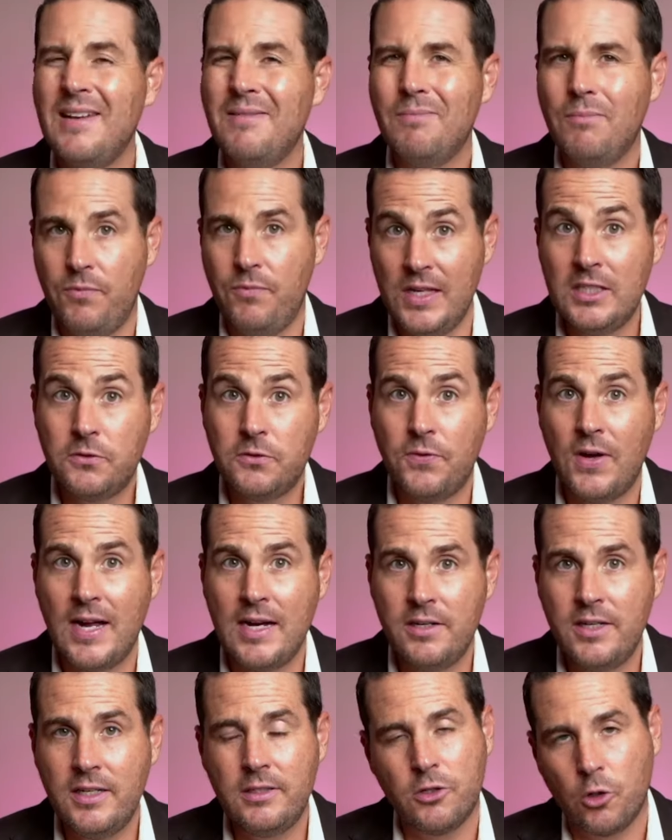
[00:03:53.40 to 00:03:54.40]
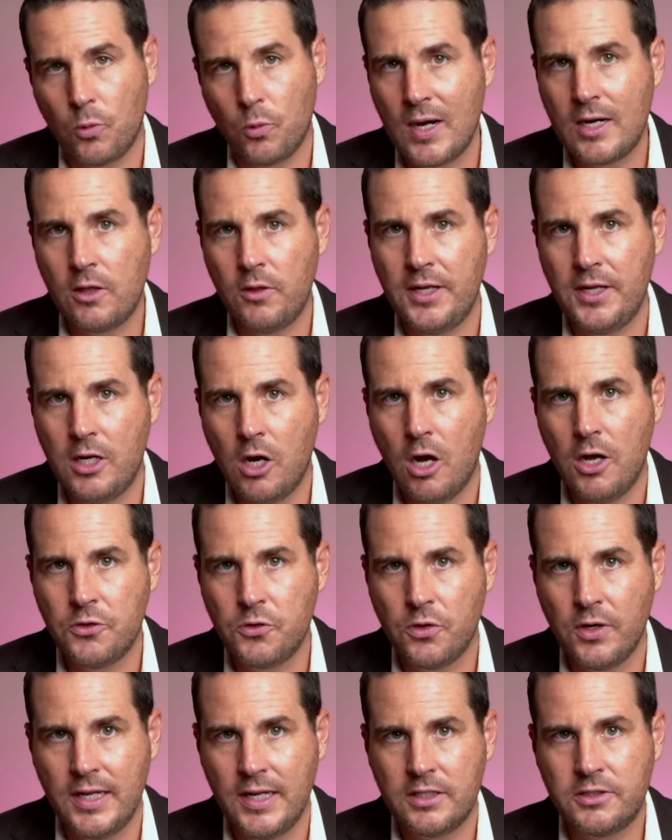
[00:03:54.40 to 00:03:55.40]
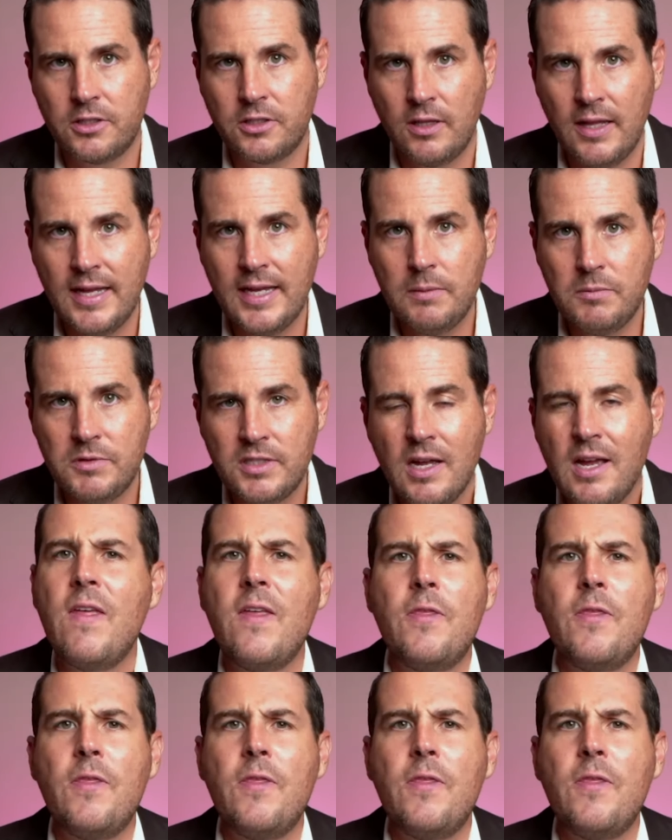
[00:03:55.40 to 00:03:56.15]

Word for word: And this finding directly contradicts claims